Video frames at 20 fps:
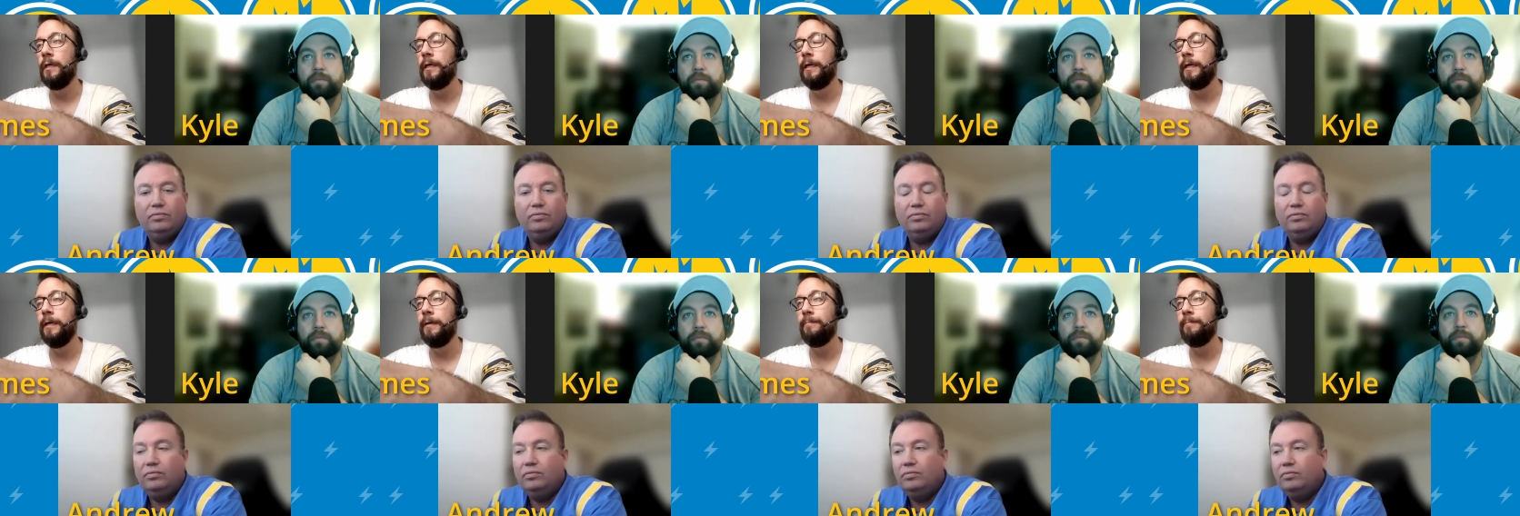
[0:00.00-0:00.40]

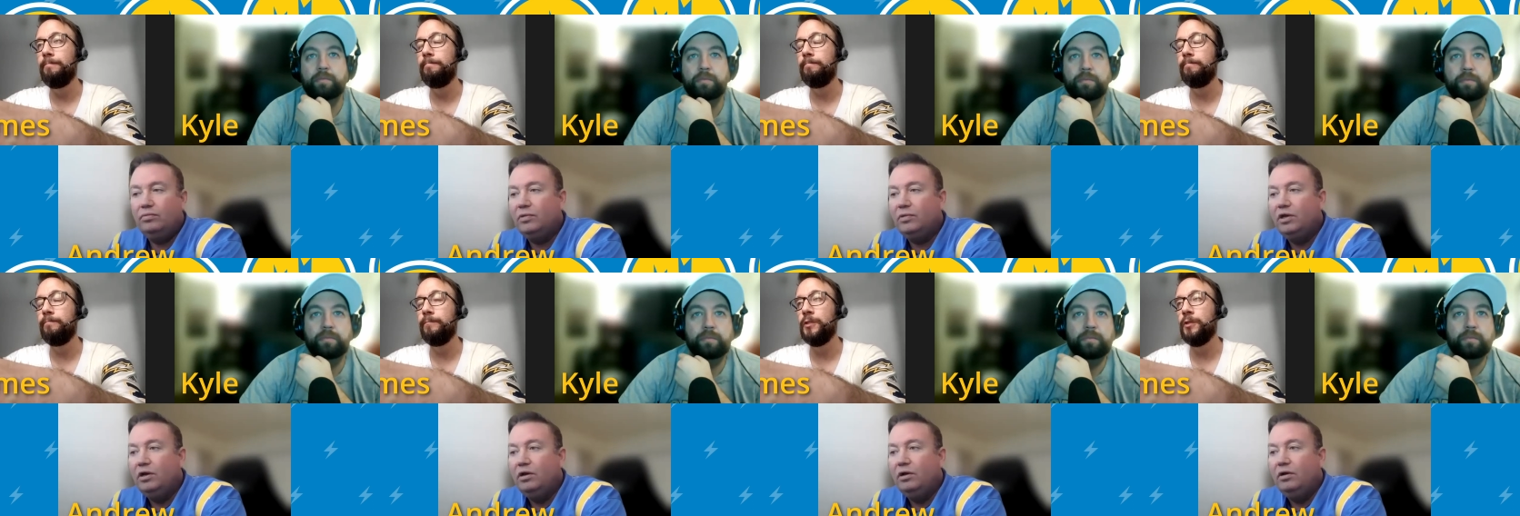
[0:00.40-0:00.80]
Speaker 1: Um,
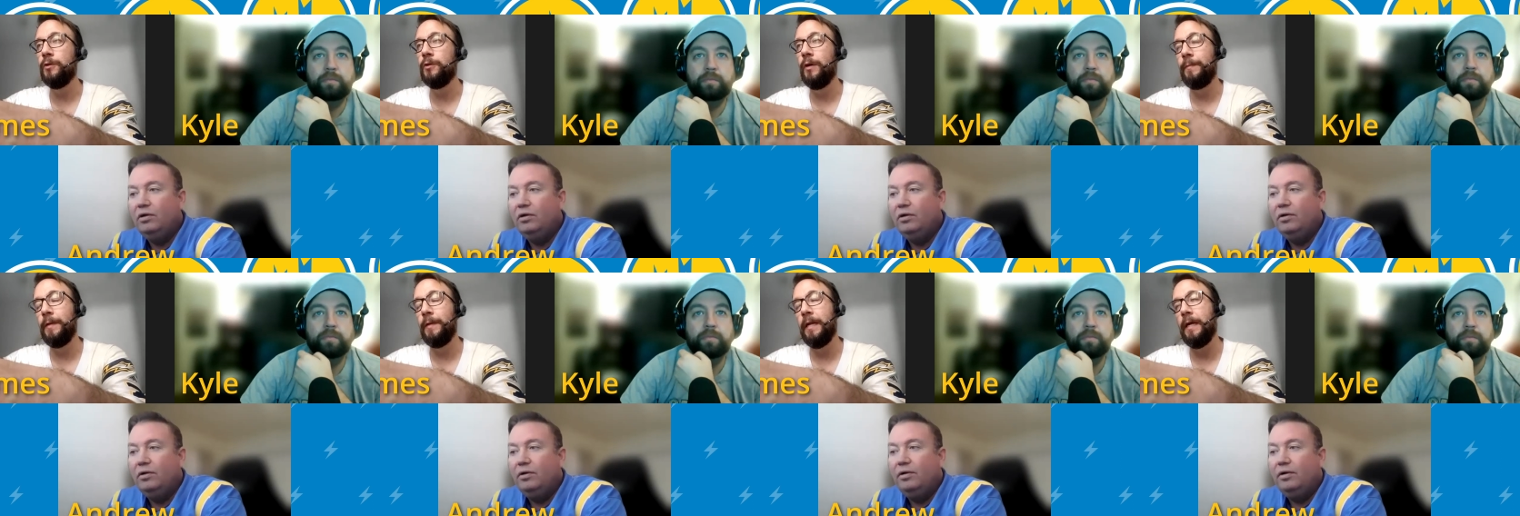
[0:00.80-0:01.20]

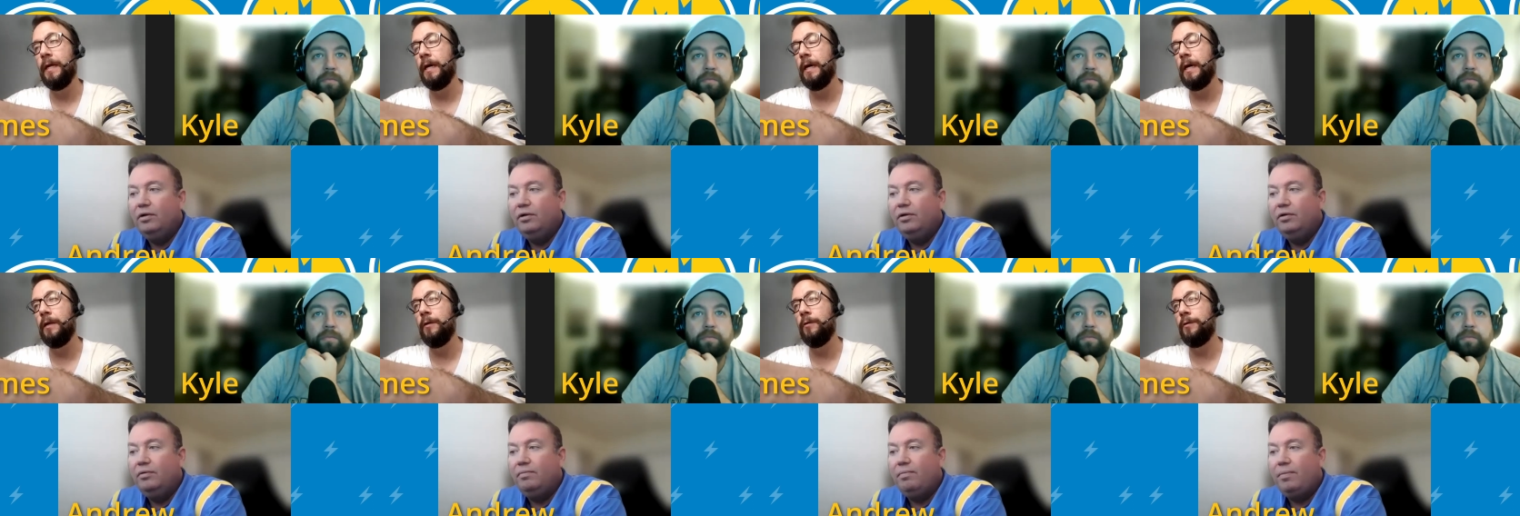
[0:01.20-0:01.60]
so I mean,
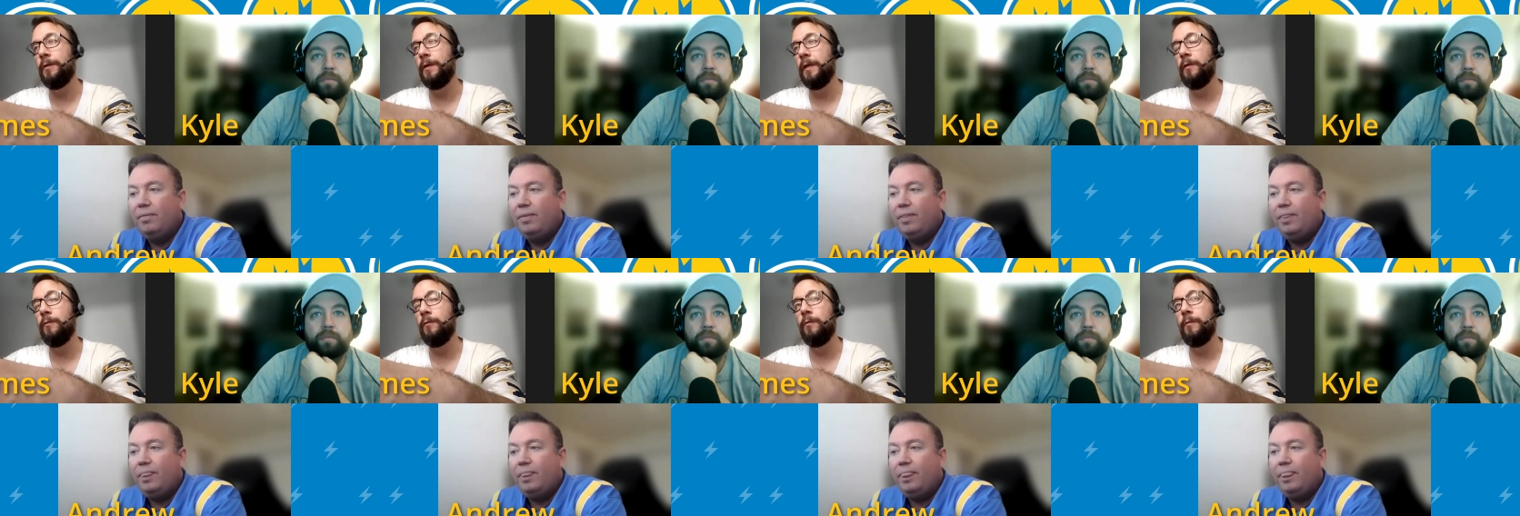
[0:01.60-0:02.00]
I, I don't
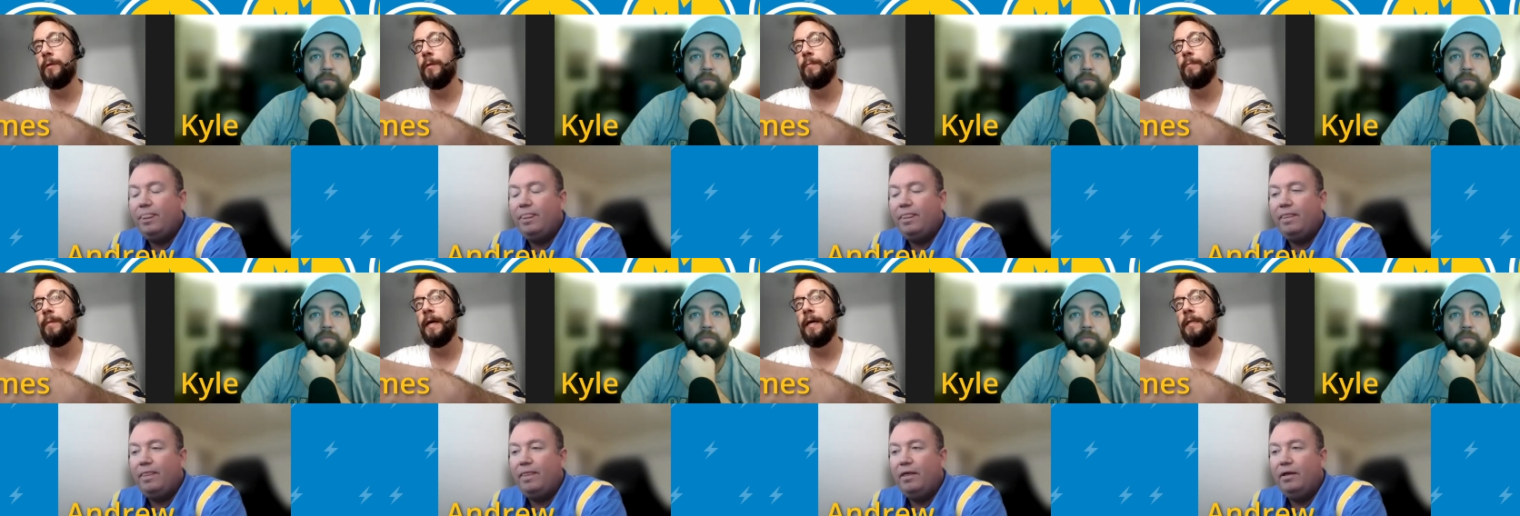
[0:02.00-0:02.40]
think it would
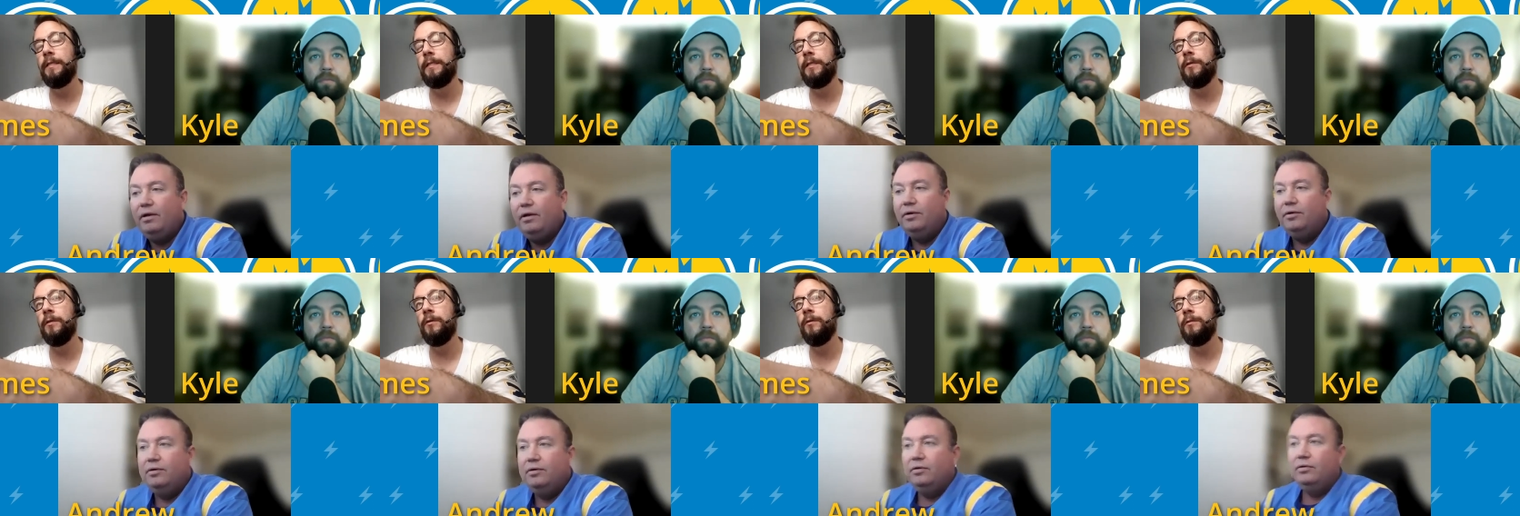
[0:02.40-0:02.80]
be a bad
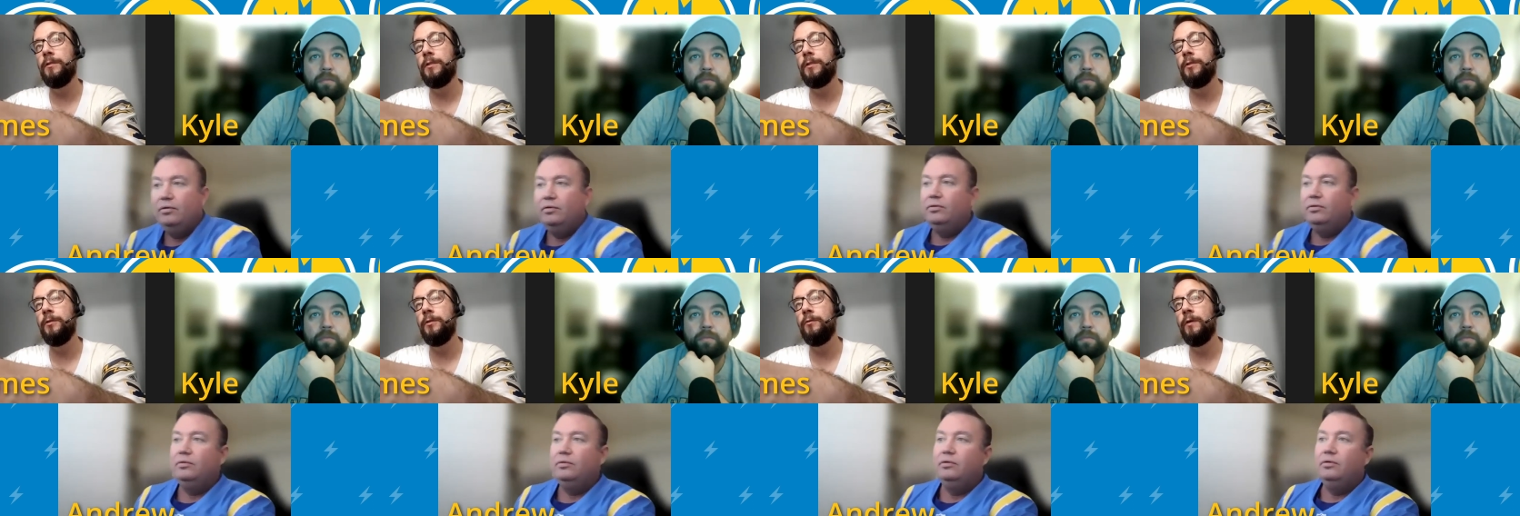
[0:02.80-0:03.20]
deal
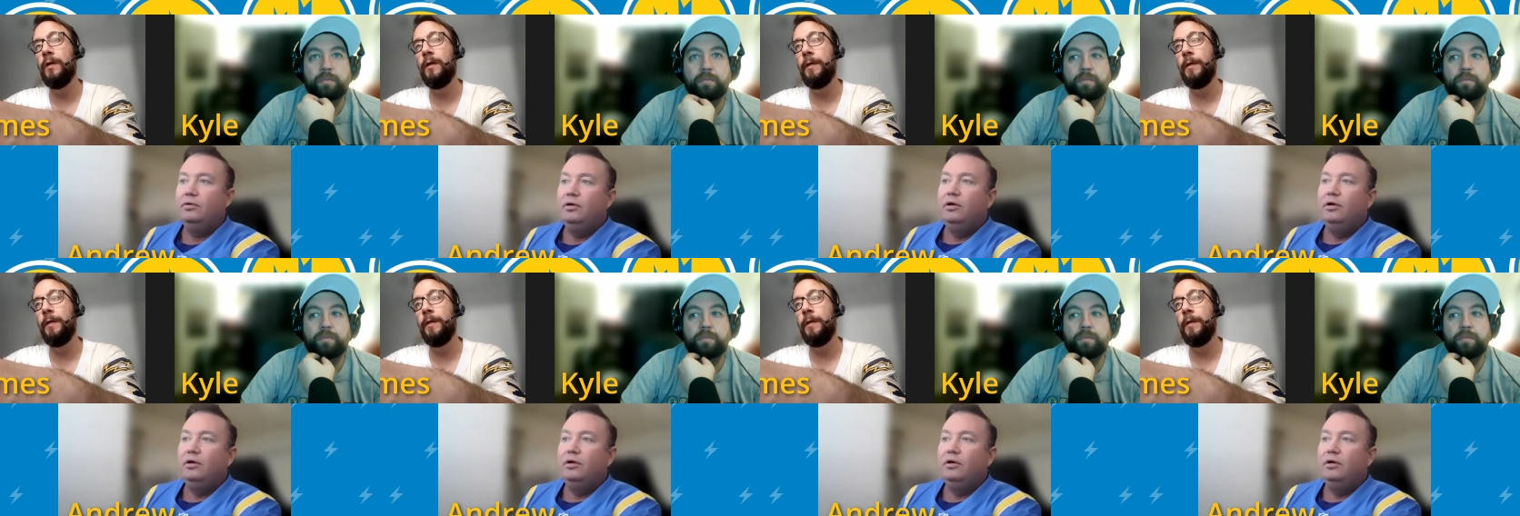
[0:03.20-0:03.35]
too.